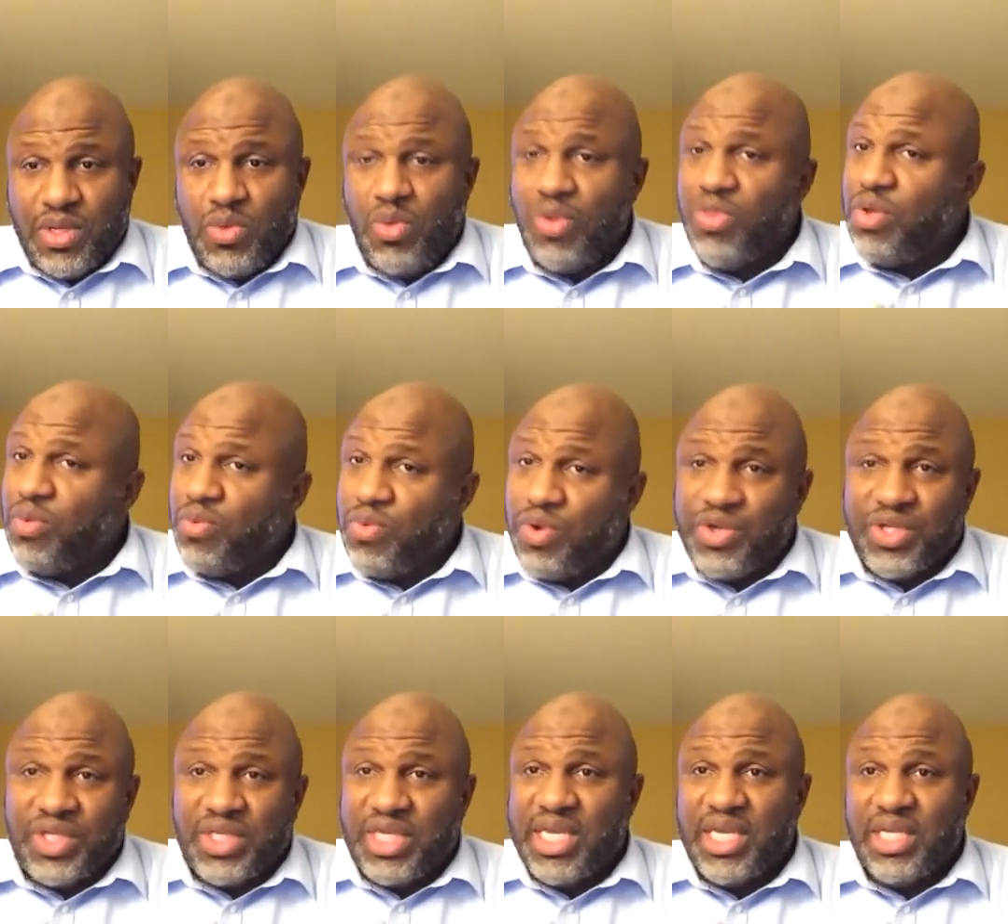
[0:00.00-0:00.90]
One of the
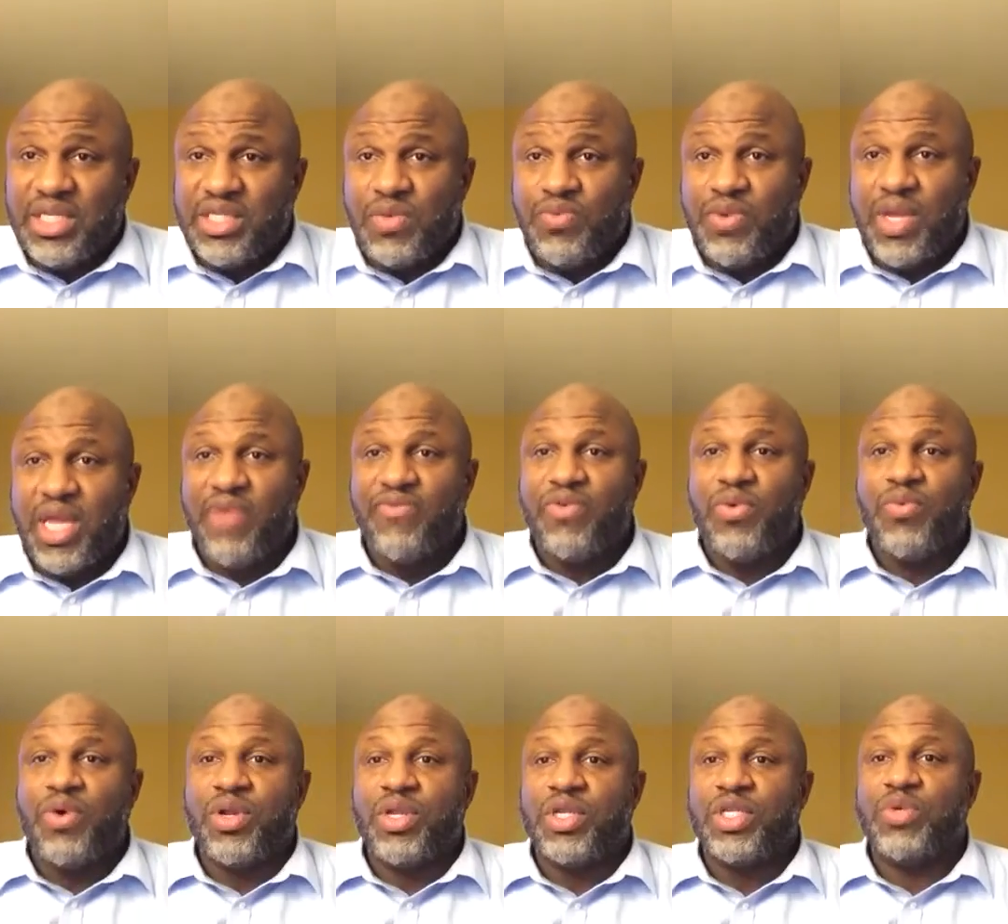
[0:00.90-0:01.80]
worst things that we ever
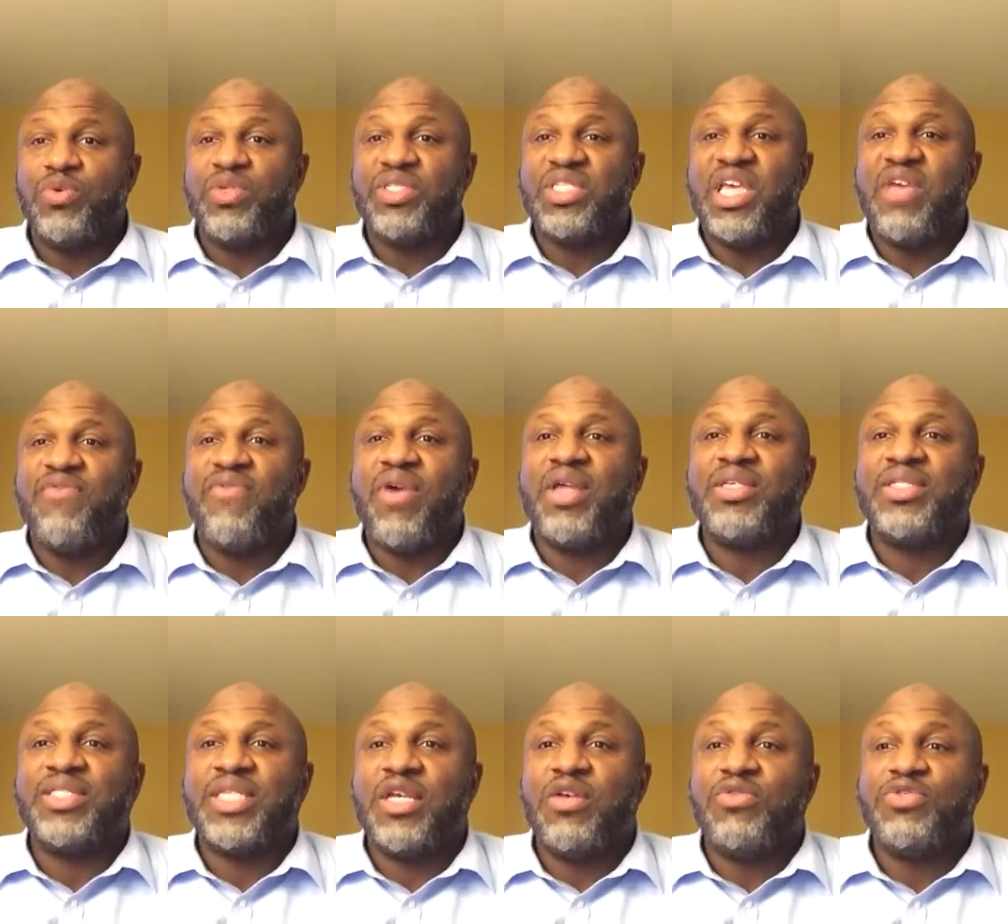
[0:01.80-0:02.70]
want to do is give
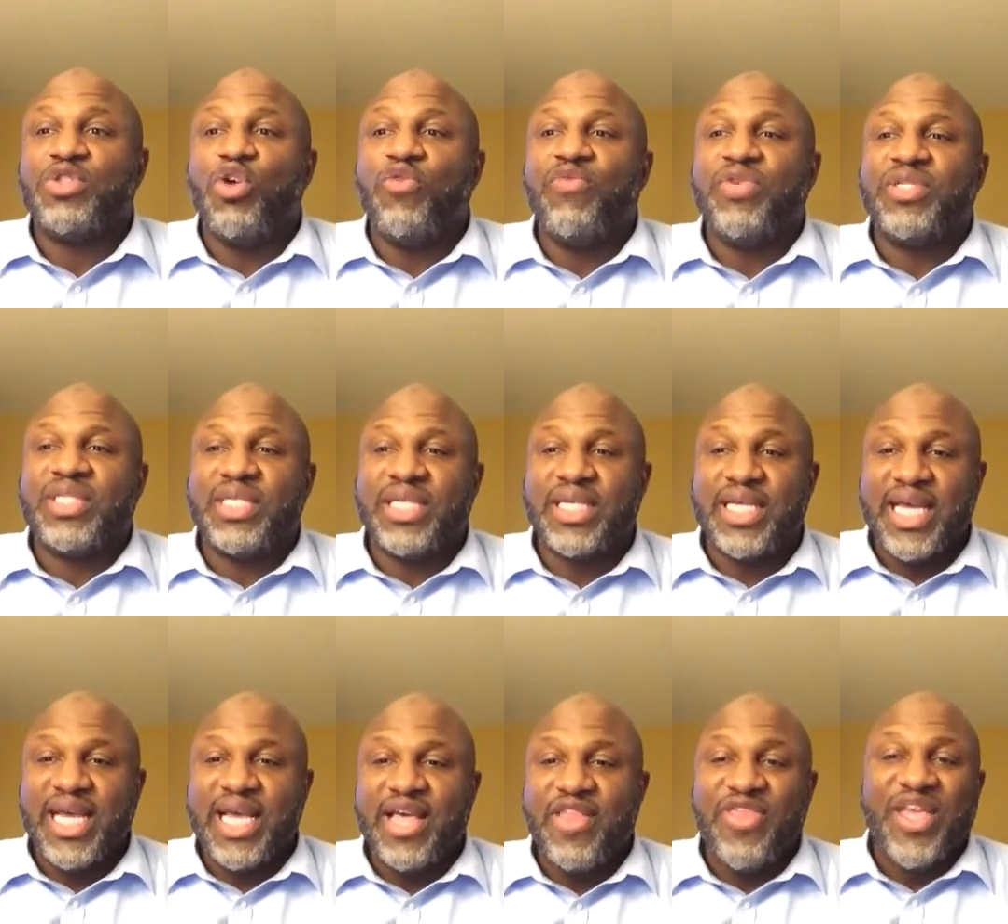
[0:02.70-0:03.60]
ourselves over to
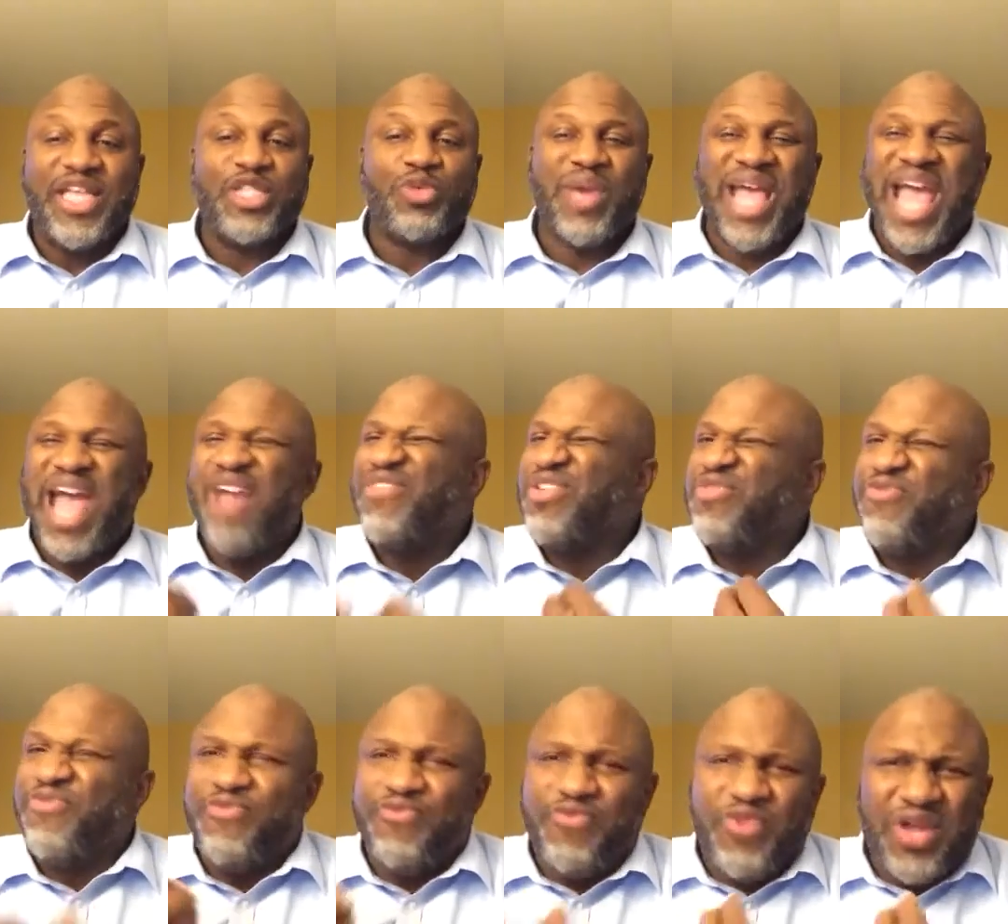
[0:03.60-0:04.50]
things we
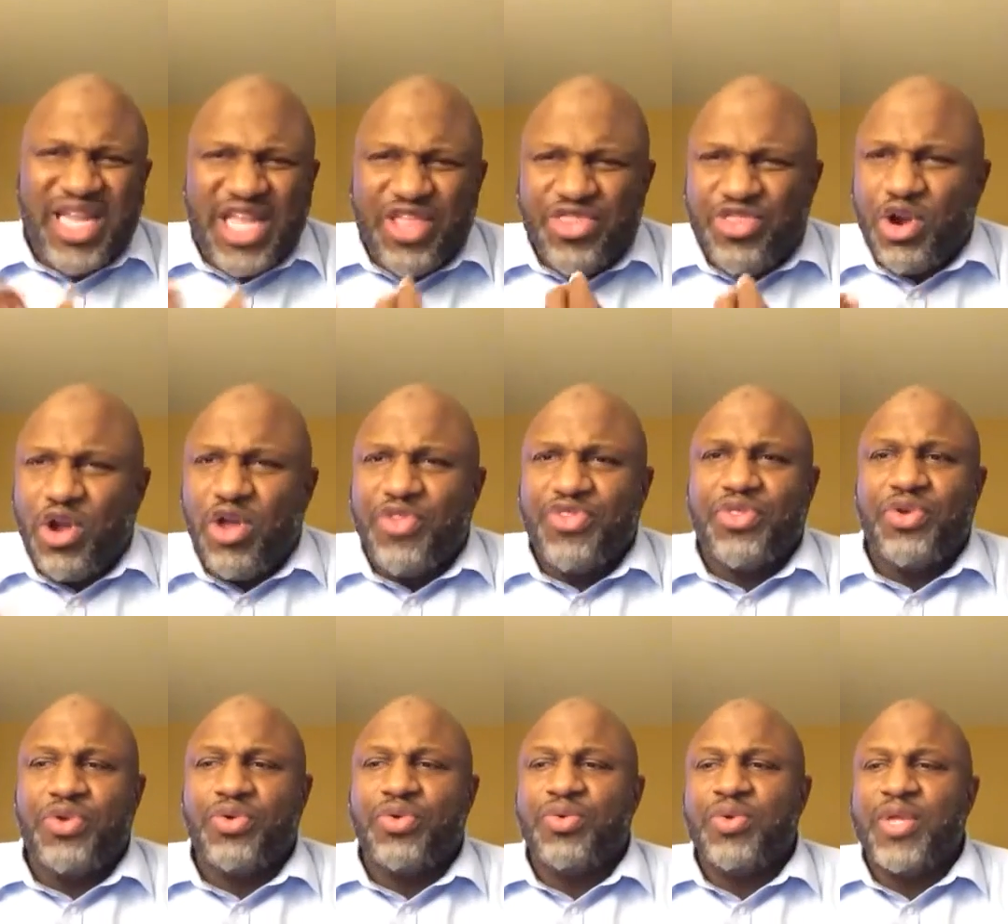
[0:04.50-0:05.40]
haven't fully thought
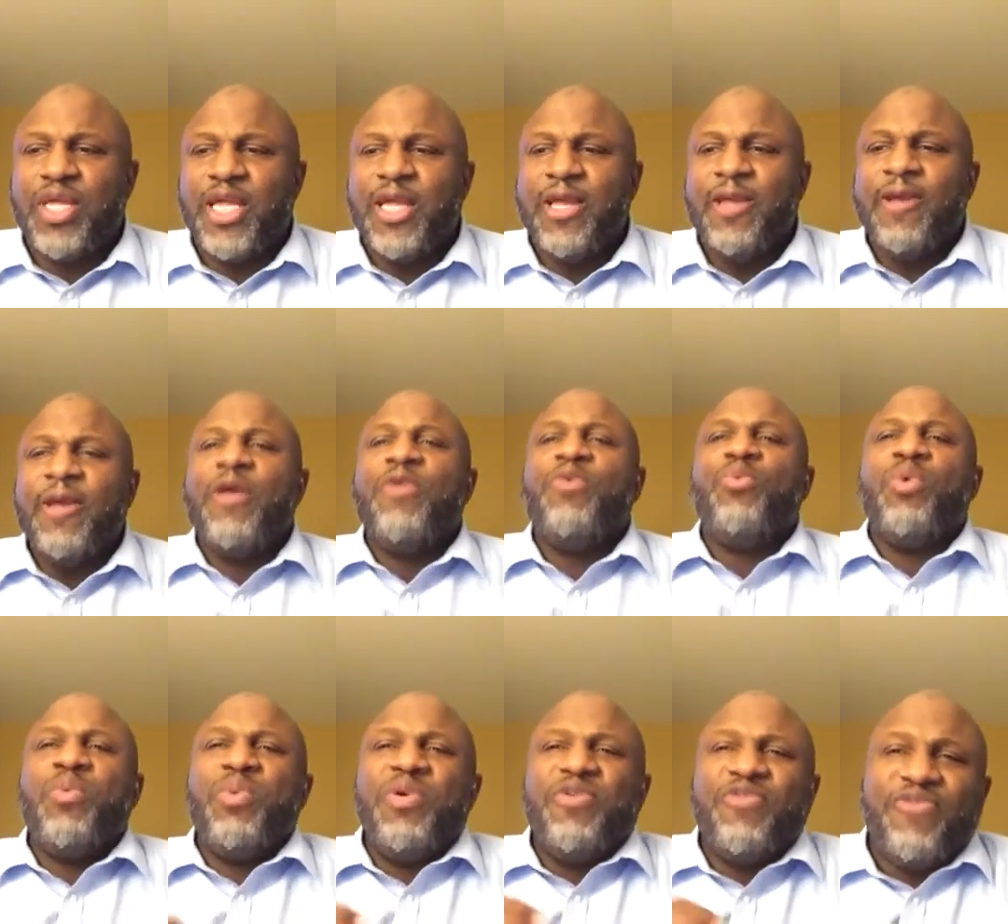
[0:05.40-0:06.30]
through.
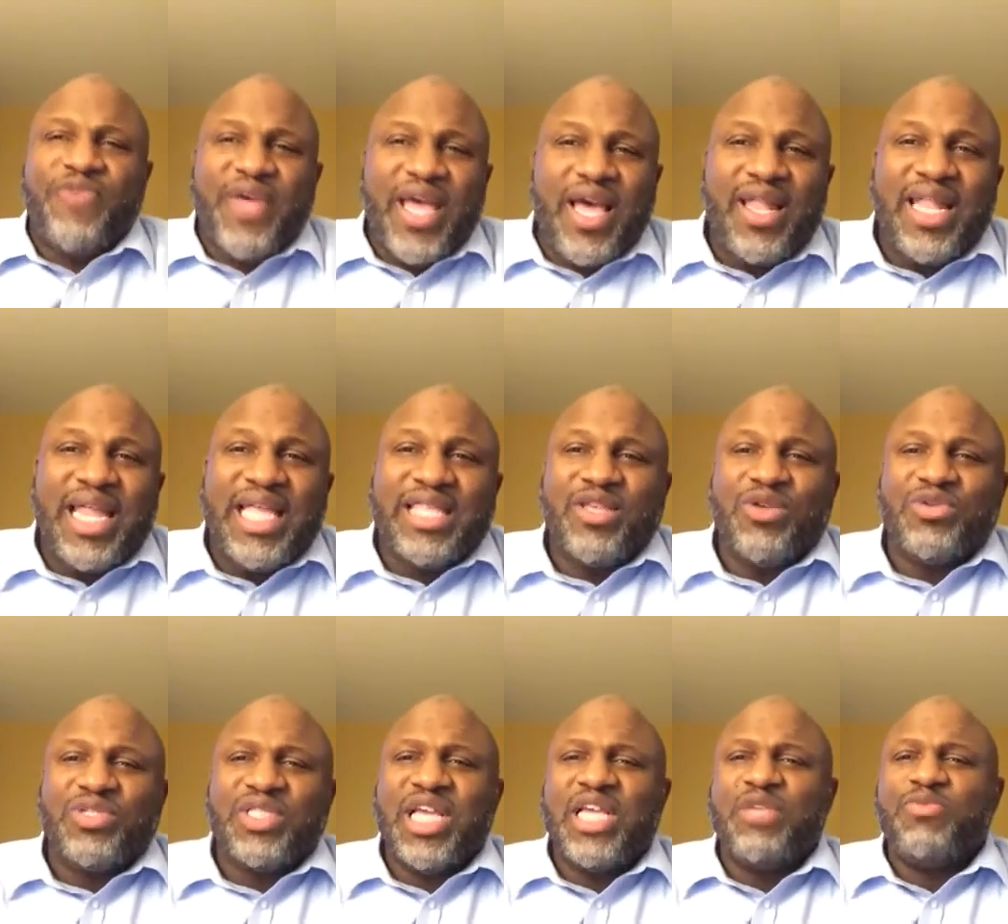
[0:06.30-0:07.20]
When we fail at
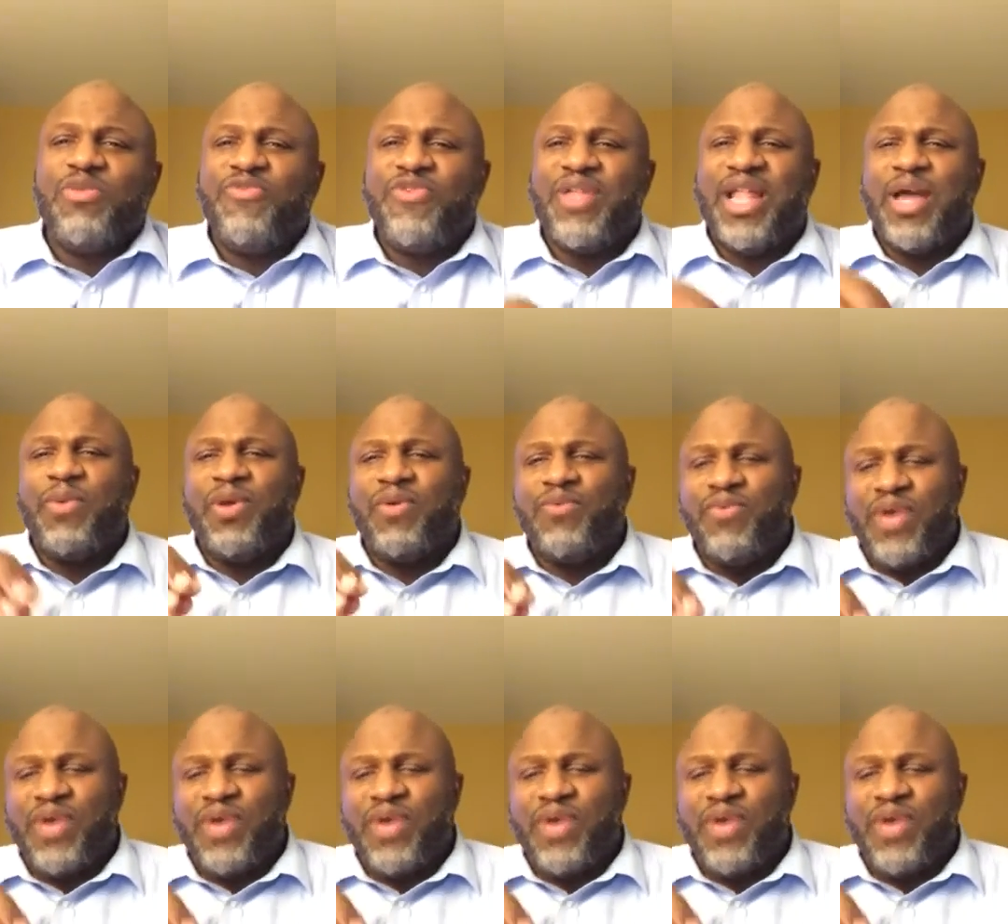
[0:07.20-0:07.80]
those things, we feel like we